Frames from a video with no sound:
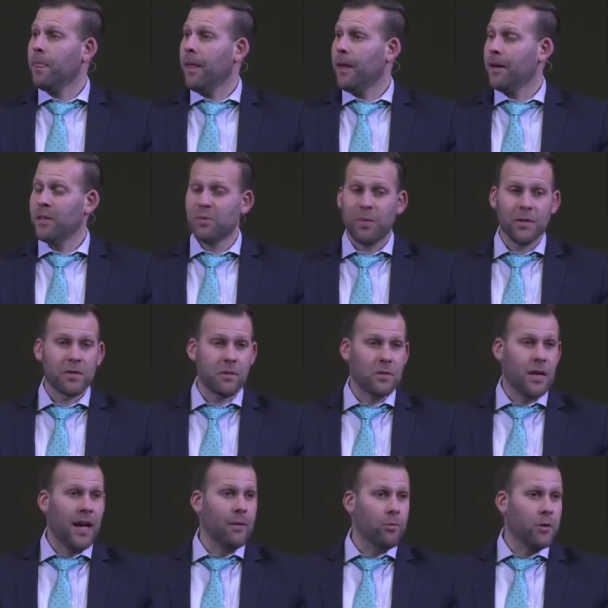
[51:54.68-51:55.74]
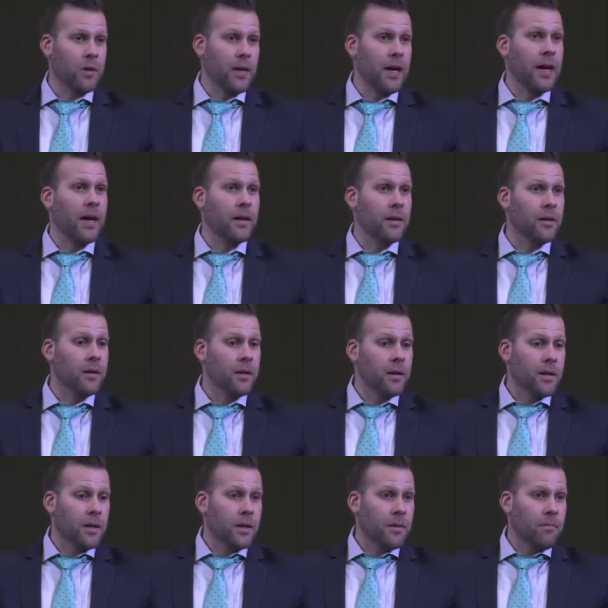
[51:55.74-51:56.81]
I need to spend some time with God.
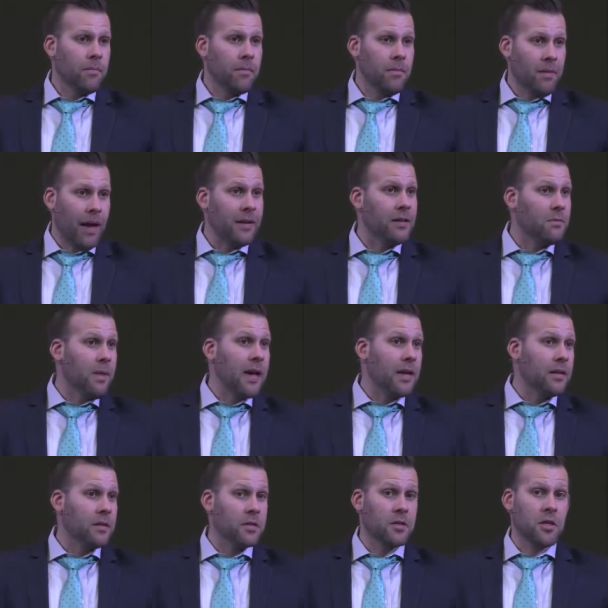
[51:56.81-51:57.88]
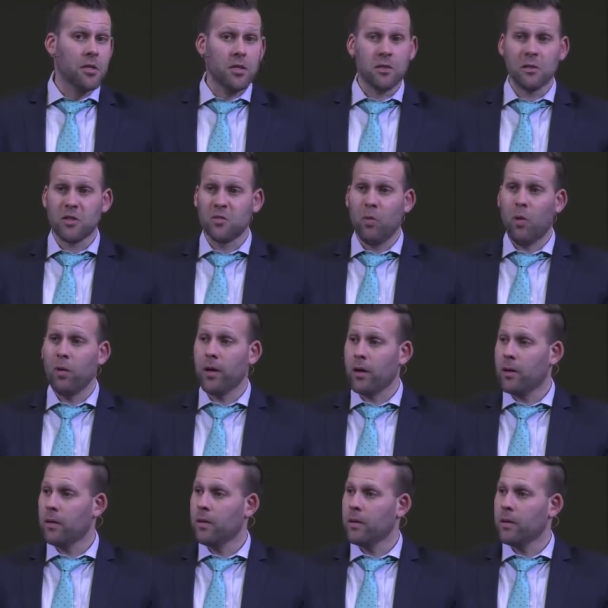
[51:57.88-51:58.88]
I need to make a decision this morning.